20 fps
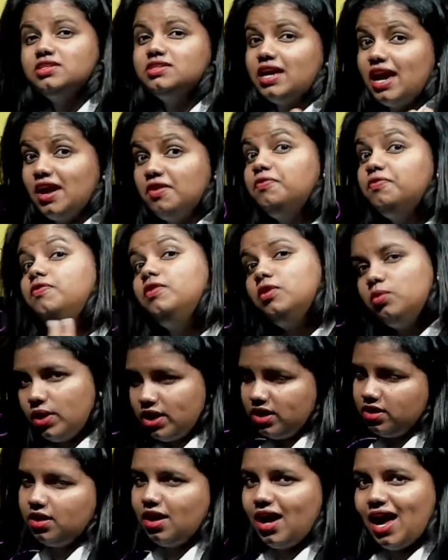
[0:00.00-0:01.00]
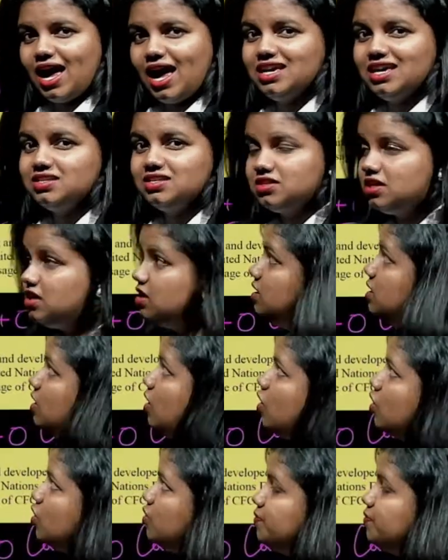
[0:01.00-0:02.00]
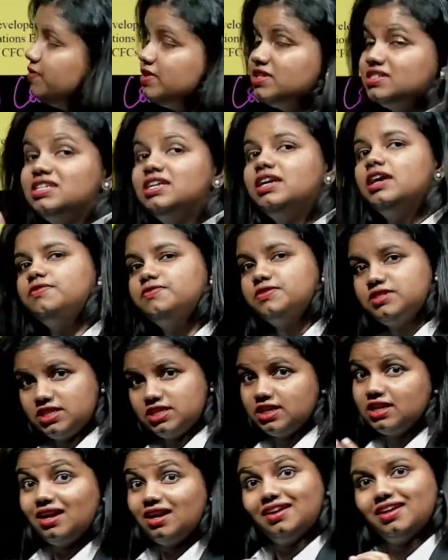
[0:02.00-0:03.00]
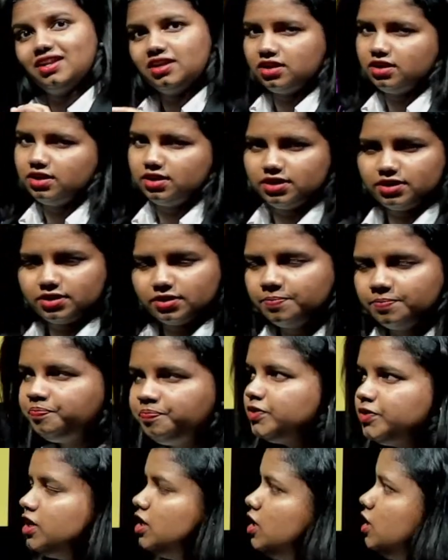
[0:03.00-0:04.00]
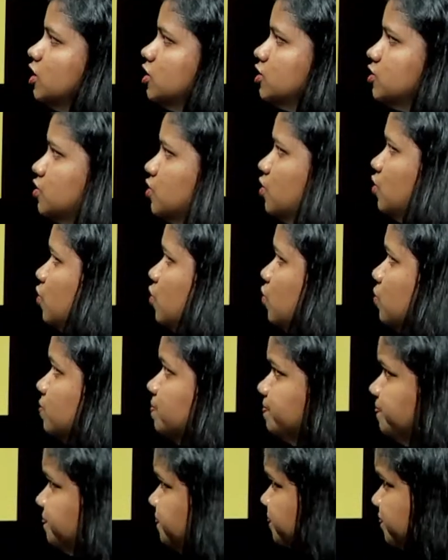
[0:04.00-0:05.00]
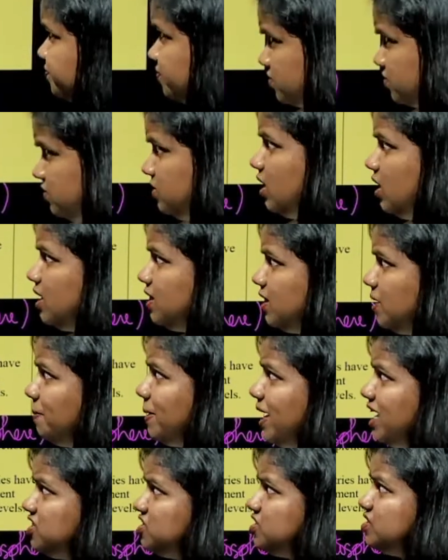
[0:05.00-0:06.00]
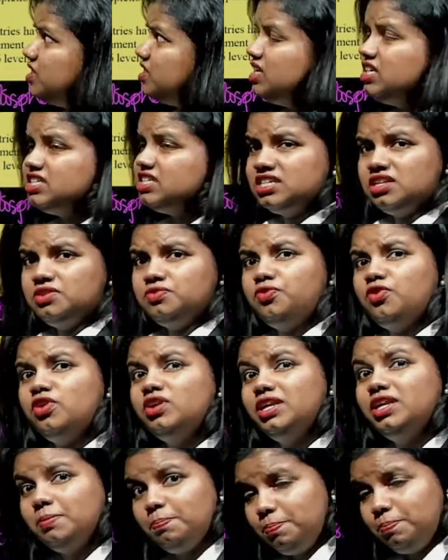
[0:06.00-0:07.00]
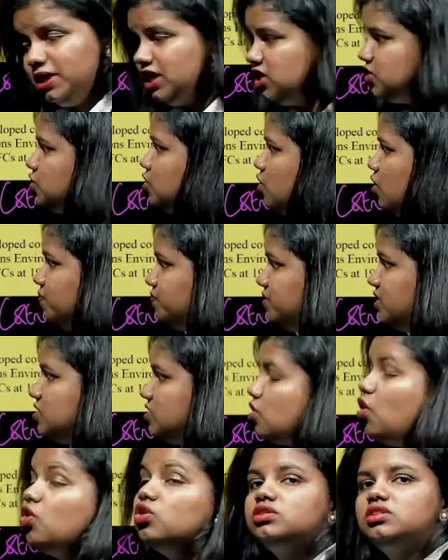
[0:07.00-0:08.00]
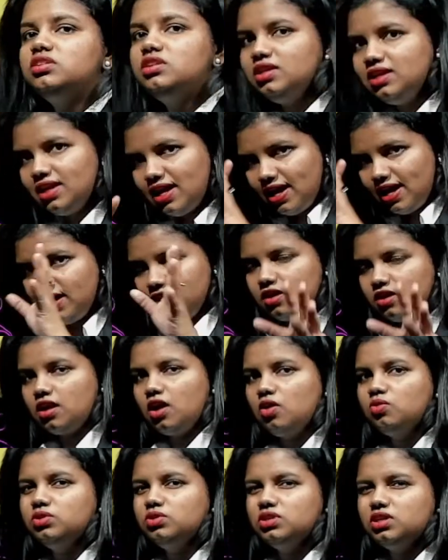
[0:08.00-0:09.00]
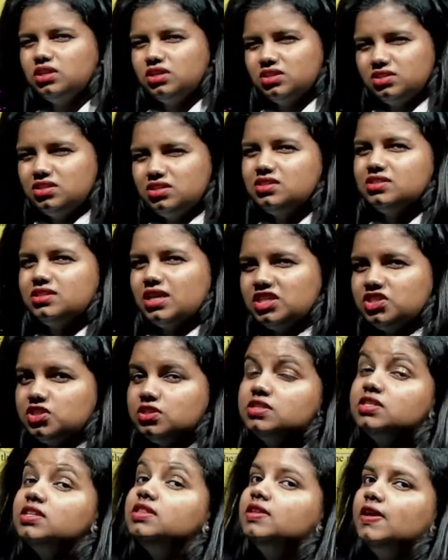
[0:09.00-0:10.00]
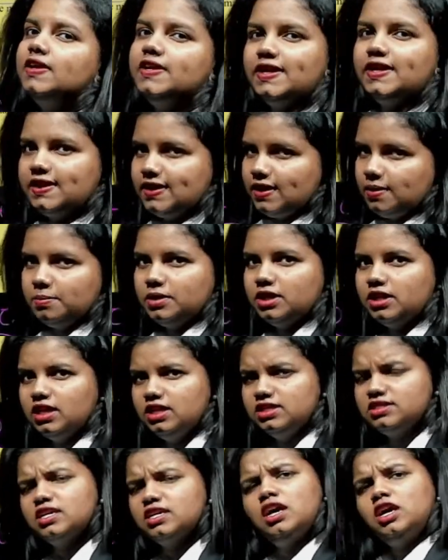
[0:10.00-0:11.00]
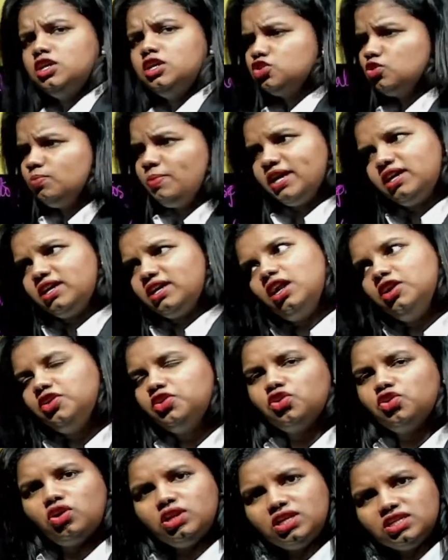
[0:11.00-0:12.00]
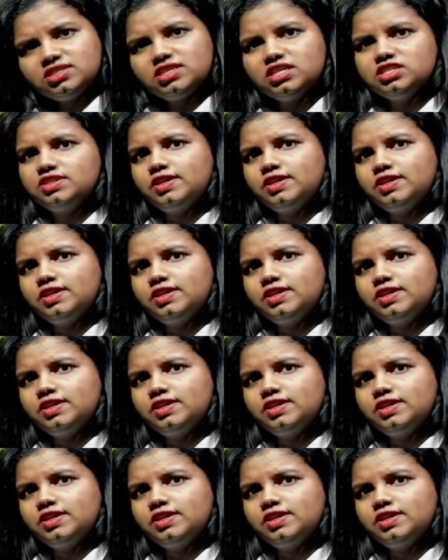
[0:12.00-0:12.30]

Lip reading: effluent has a lot of CFC content in it. So the major reason for depletion of this O3 layer around the earth is such synthetic chemicals. So by controlling such